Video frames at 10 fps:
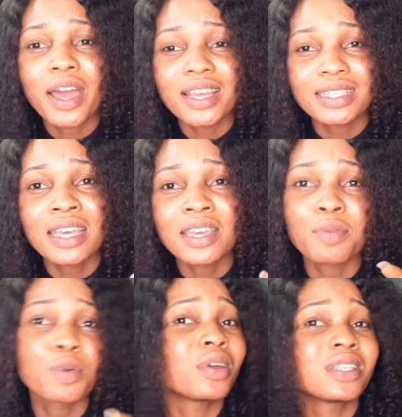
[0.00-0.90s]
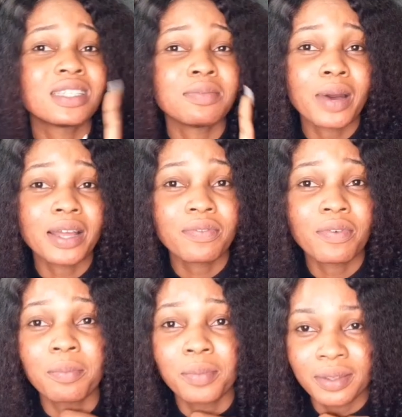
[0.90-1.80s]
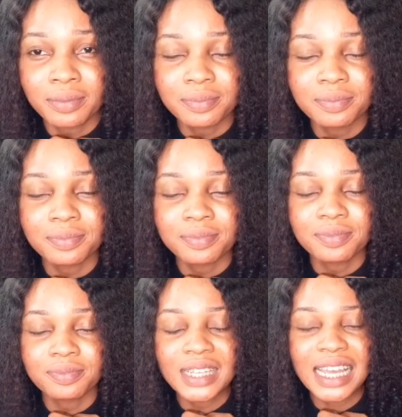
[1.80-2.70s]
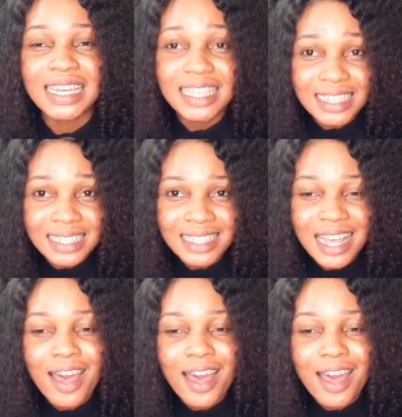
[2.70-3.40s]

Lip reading: a skincare product is bad for me? Is